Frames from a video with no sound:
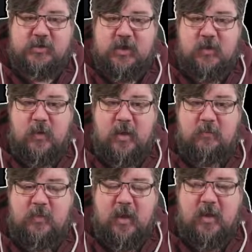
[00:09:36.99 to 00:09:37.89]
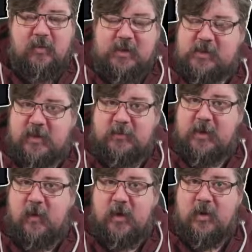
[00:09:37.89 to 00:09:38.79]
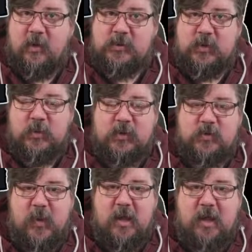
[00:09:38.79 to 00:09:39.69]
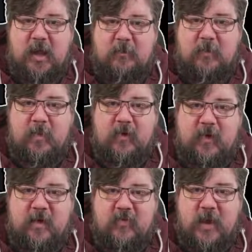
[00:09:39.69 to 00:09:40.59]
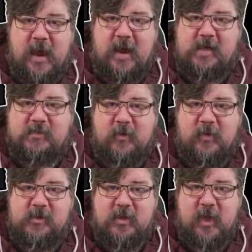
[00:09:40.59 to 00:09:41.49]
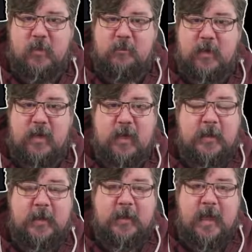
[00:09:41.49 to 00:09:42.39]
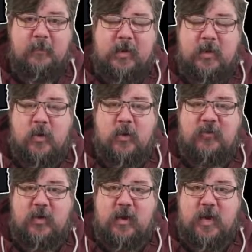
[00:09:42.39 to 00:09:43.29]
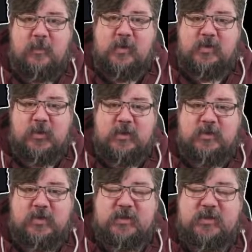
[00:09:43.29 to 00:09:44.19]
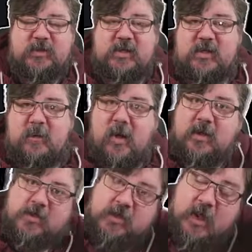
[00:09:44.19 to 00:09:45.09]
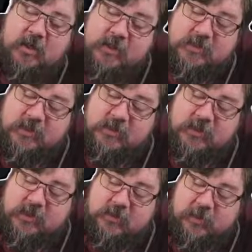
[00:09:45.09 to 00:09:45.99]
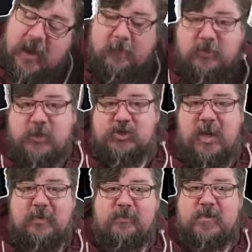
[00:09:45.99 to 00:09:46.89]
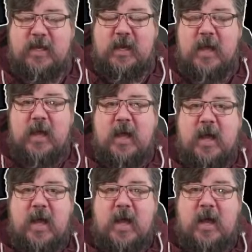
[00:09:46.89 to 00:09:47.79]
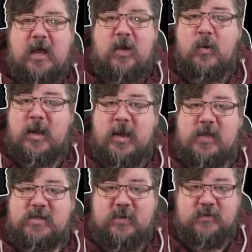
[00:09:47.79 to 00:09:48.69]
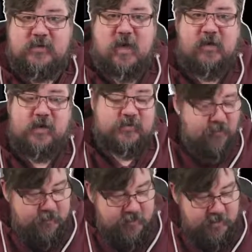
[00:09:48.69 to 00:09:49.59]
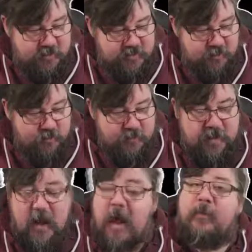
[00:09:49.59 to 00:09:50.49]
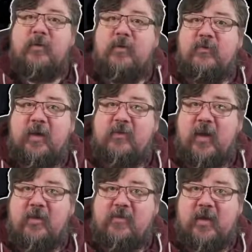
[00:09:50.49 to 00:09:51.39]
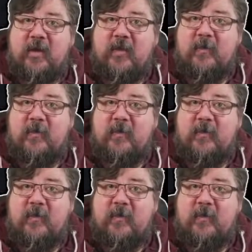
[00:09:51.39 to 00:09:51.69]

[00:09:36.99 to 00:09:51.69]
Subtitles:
So that's going to be quite a cool talk as well. I'm not going to give away any spoilers on that one, but yeah, it'd be cool if you can come and join us on the 16th of March, starting at 6:30 p.m. GMT. Go and get yourselves RSVP'd. That would be absolutely fantastic.